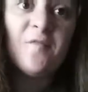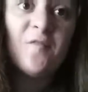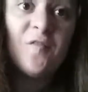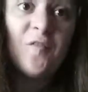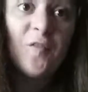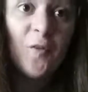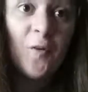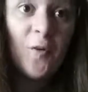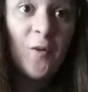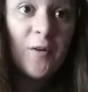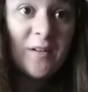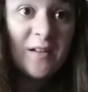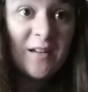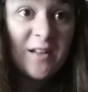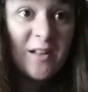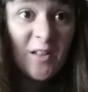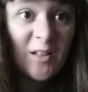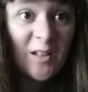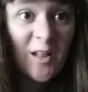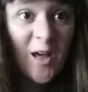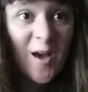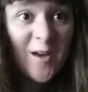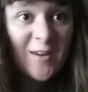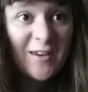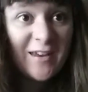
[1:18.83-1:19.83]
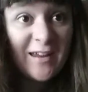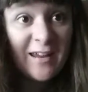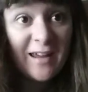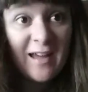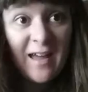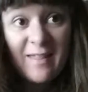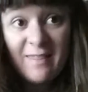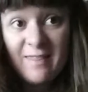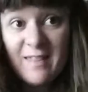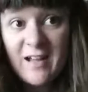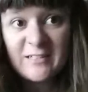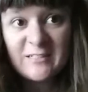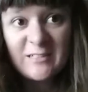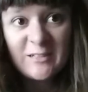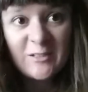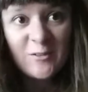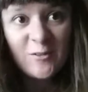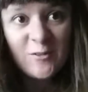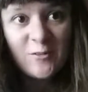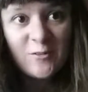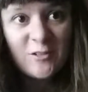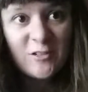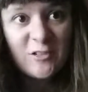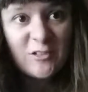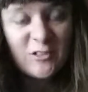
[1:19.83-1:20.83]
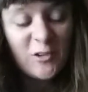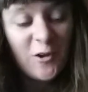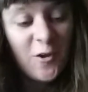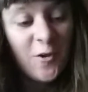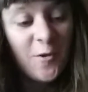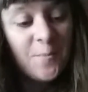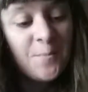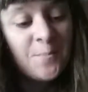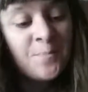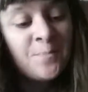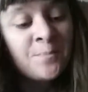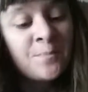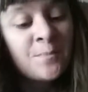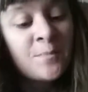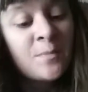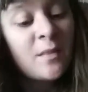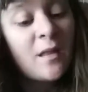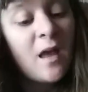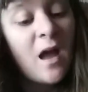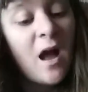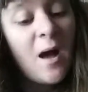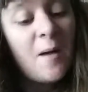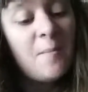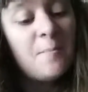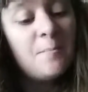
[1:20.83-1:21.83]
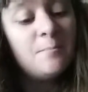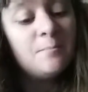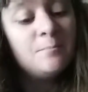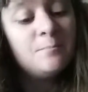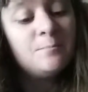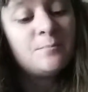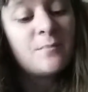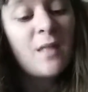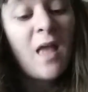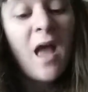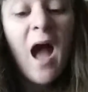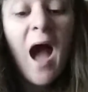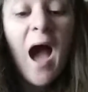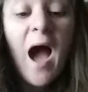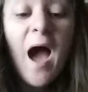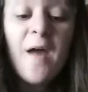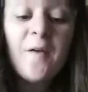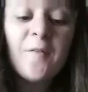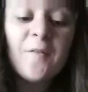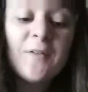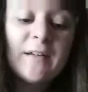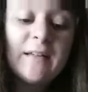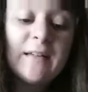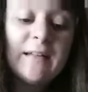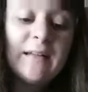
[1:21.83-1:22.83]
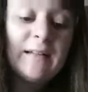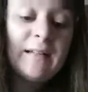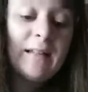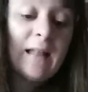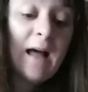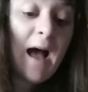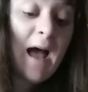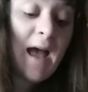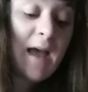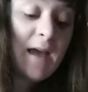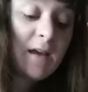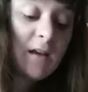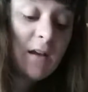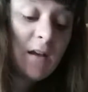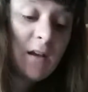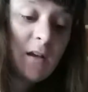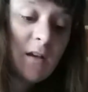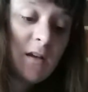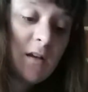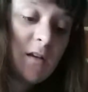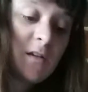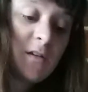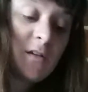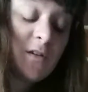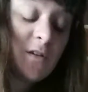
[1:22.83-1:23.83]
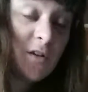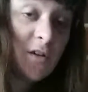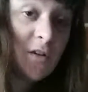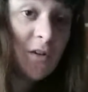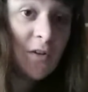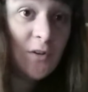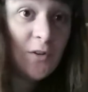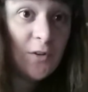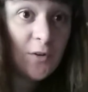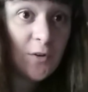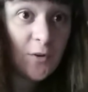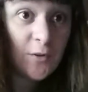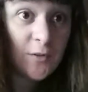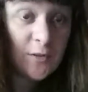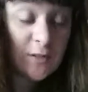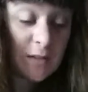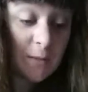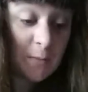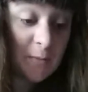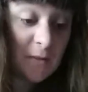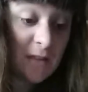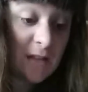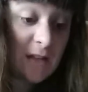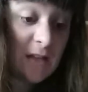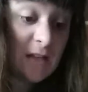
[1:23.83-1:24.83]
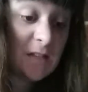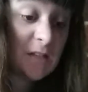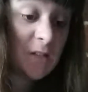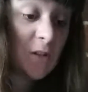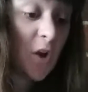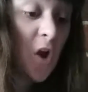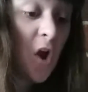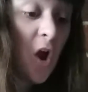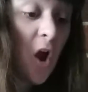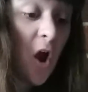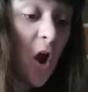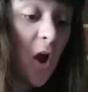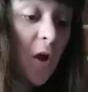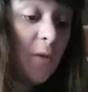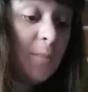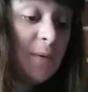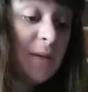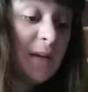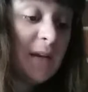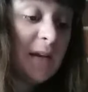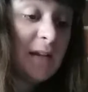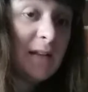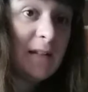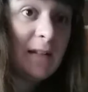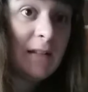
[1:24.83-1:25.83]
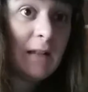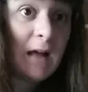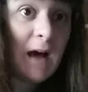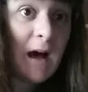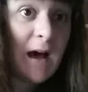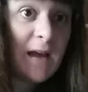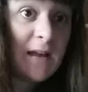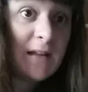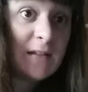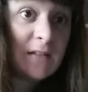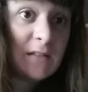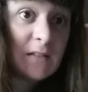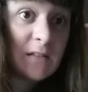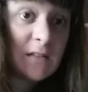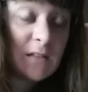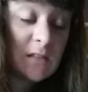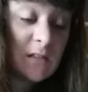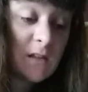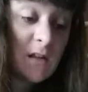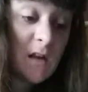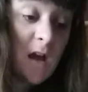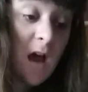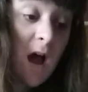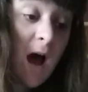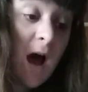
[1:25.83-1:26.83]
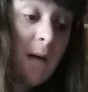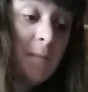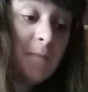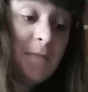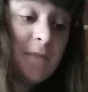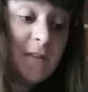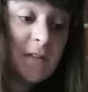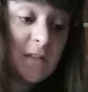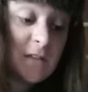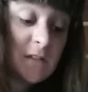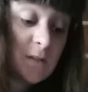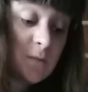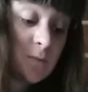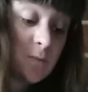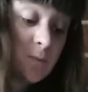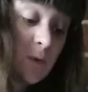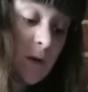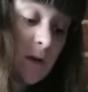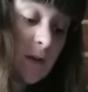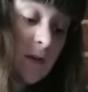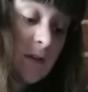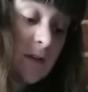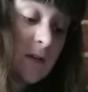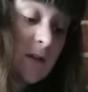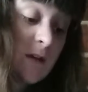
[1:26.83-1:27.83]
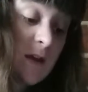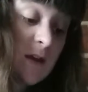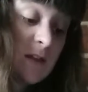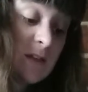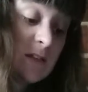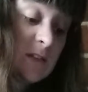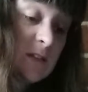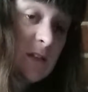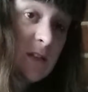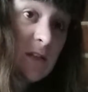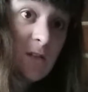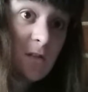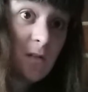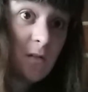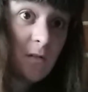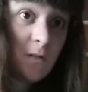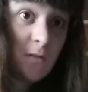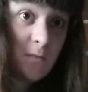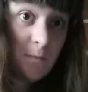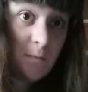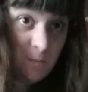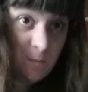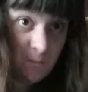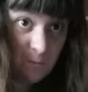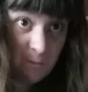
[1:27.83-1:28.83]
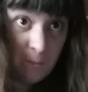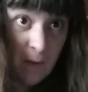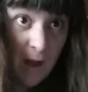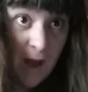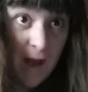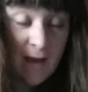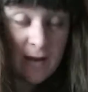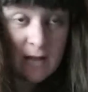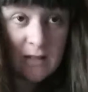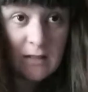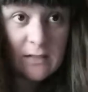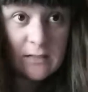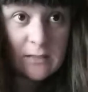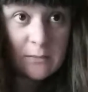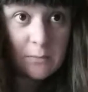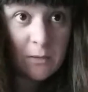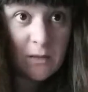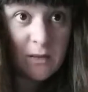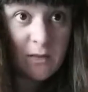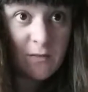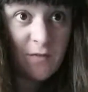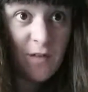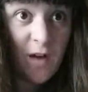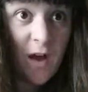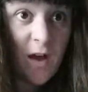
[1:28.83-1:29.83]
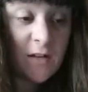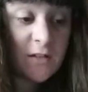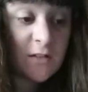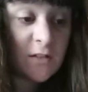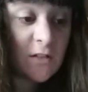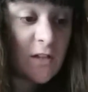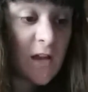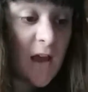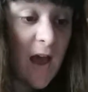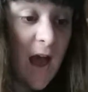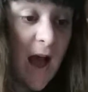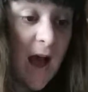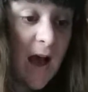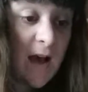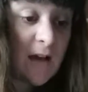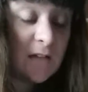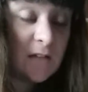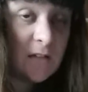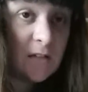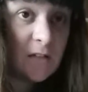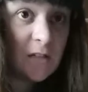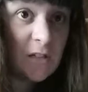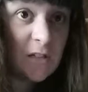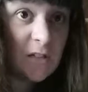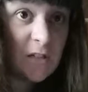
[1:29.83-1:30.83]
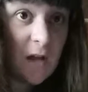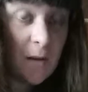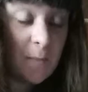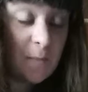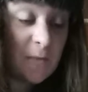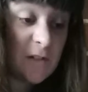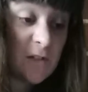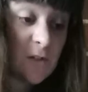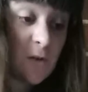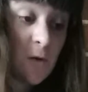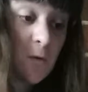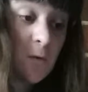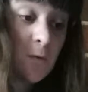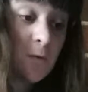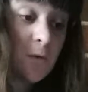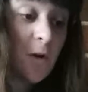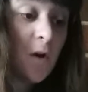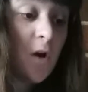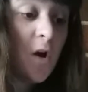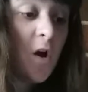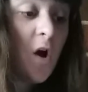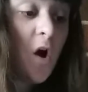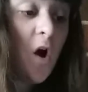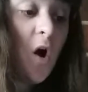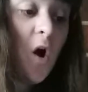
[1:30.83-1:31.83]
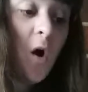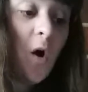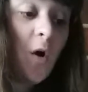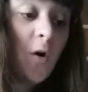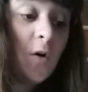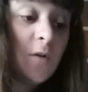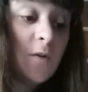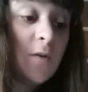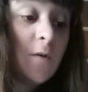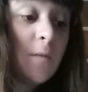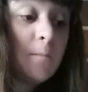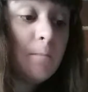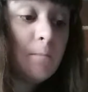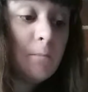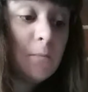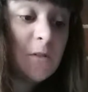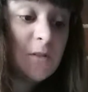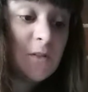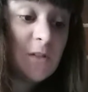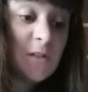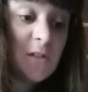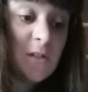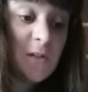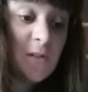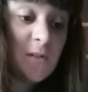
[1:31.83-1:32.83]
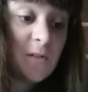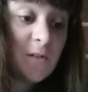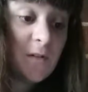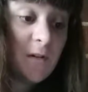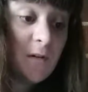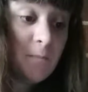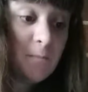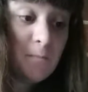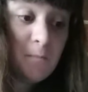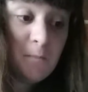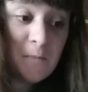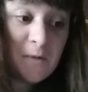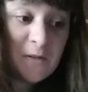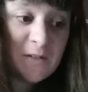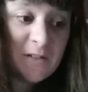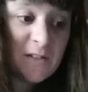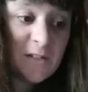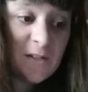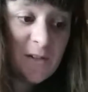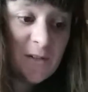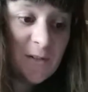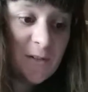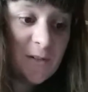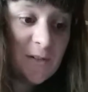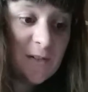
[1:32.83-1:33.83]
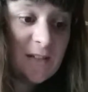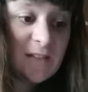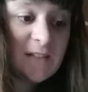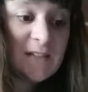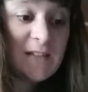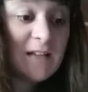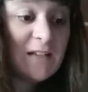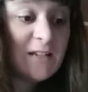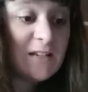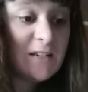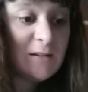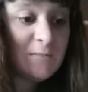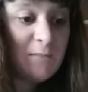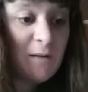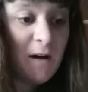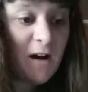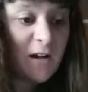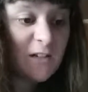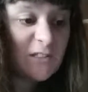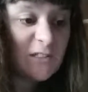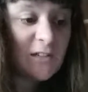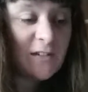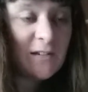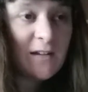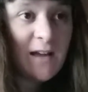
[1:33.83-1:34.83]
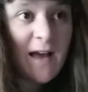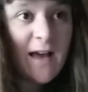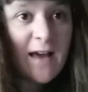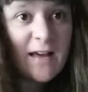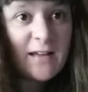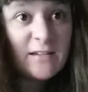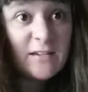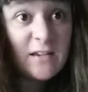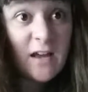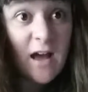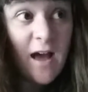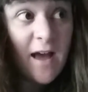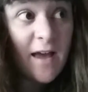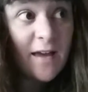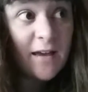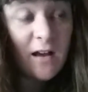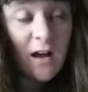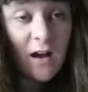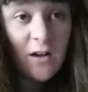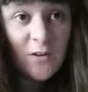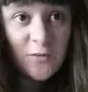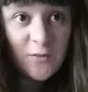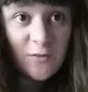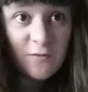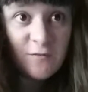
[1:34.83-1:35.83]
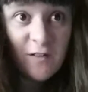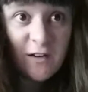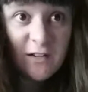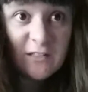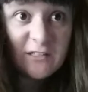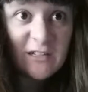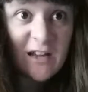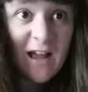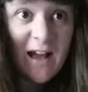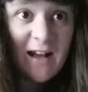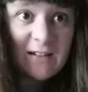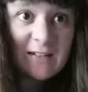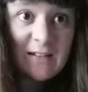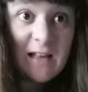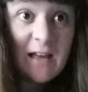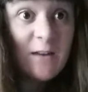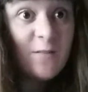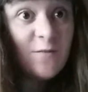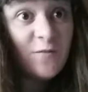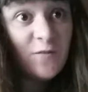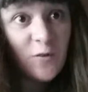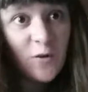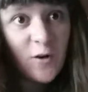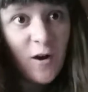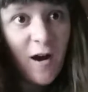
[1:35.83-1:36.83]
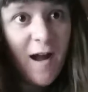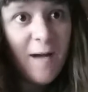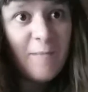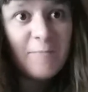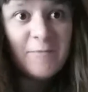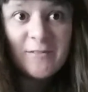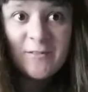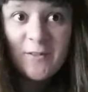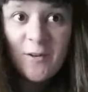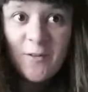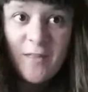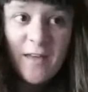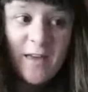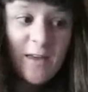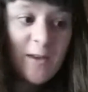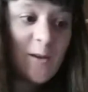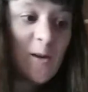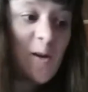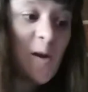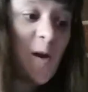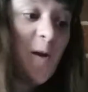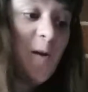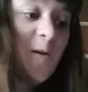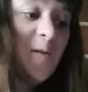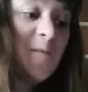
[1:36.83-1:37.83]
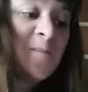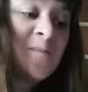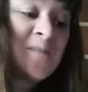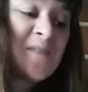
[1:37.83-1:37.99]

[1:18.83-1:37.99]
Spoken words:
for learning, and that just goes to show. I really like, some of these opening lines. This one is by Elizabeth I, and it's called On Monsieur's Departure, and I can't do a French accent for crap, so there you go.